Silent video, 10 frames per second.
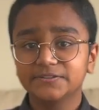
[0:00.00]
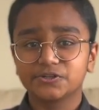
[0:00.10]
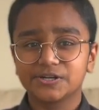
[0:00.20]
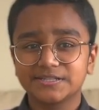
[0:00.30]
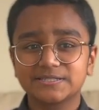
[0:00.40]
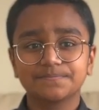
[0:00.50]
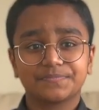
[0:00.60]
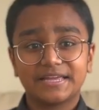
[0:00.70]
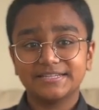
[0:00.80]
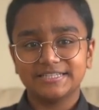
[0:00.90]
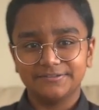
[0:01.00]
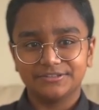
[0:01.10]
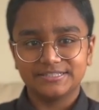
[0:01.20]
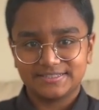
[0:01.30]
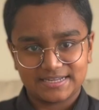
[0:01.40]
injuries and
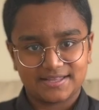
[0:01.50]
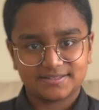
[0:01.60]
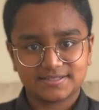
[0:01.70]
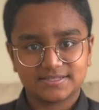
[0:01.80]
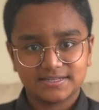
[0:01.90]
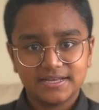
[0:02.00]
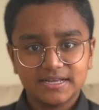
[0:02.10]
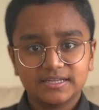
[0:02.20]
even deaths.